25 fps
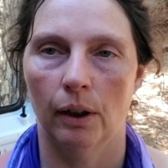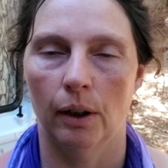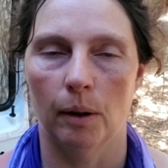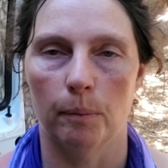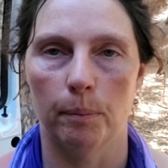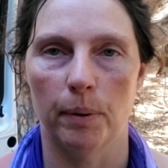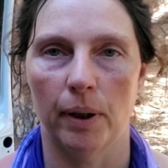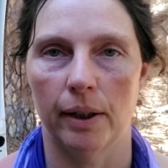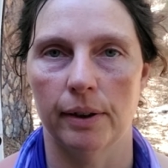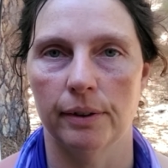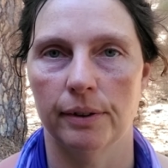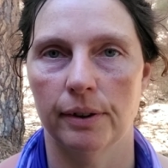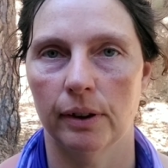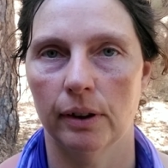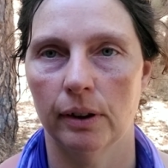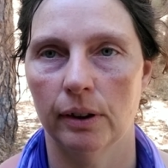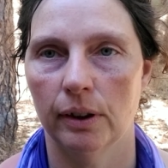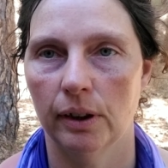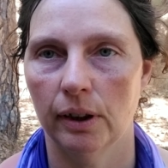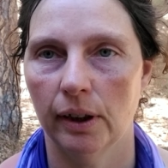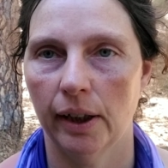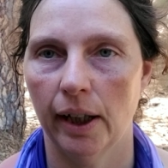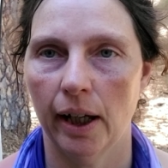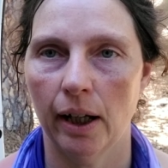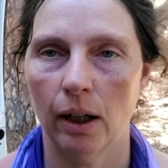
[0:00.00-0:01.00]
But
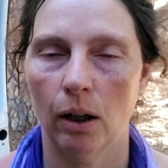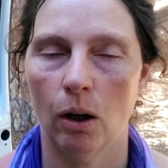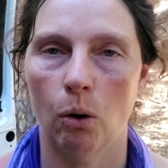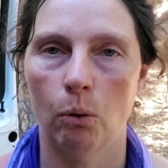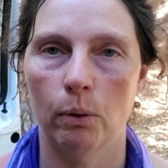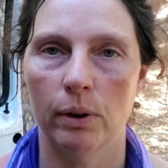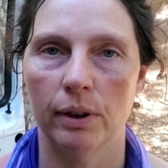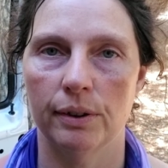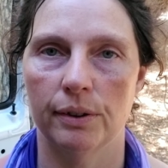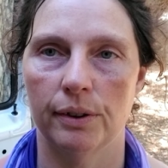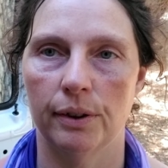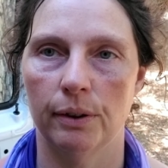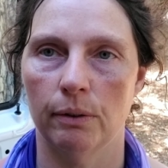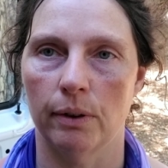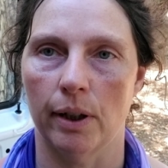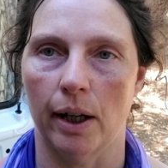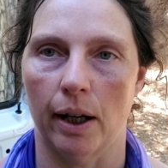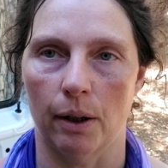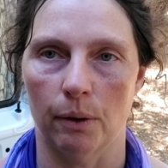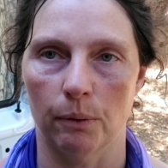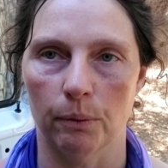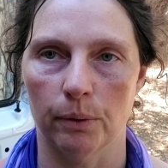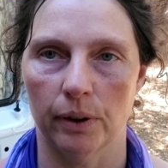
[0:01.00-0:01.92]
you can't always do that.